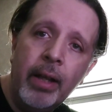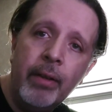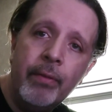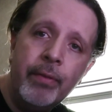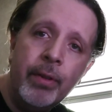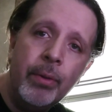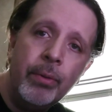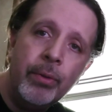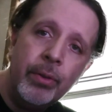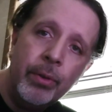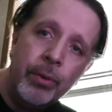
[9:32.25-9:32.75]

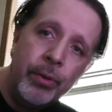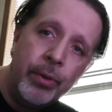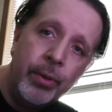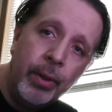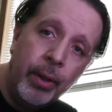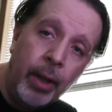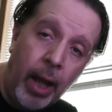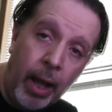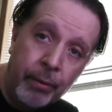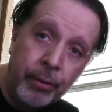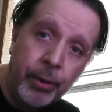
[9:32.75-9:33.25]
If you do
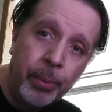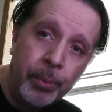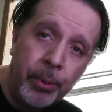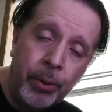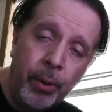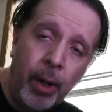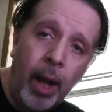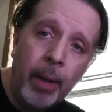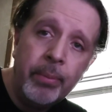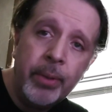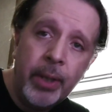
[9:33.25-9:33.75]
have
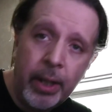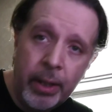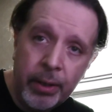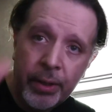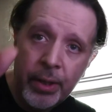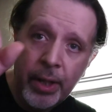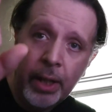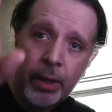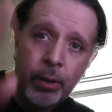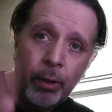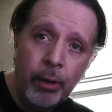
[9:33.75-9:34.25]
subscribed,
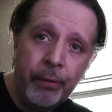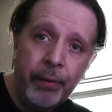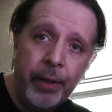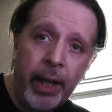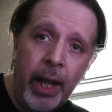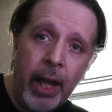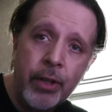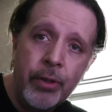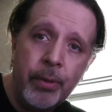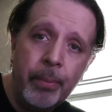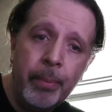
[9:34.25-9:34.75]
hit the
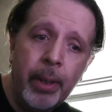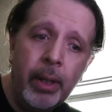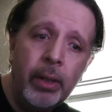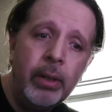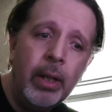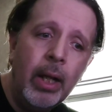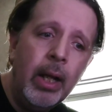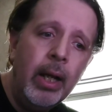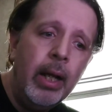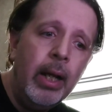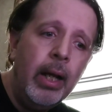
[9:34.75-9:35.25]
notification bell.